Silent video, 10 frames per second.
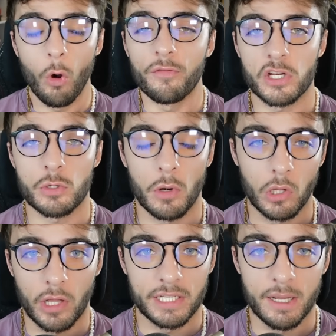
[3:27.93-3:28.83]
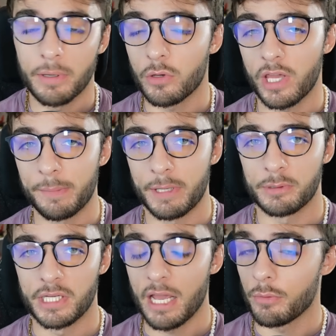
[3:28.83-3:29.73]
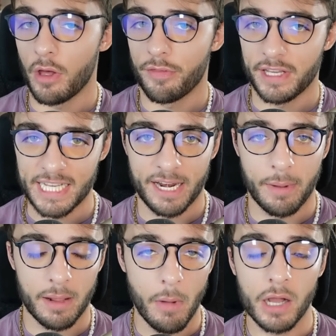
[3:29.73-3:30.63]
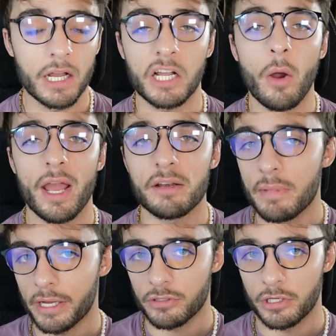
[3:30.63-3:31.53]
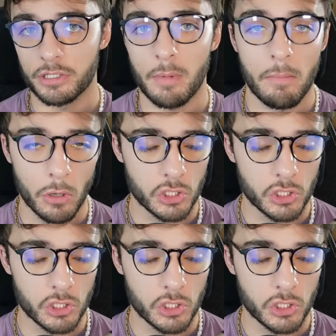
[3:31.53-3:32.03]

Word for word: Or if you just wanna look like somebody who keeps up to date with all things anime and manga, go ahead and meander into my merch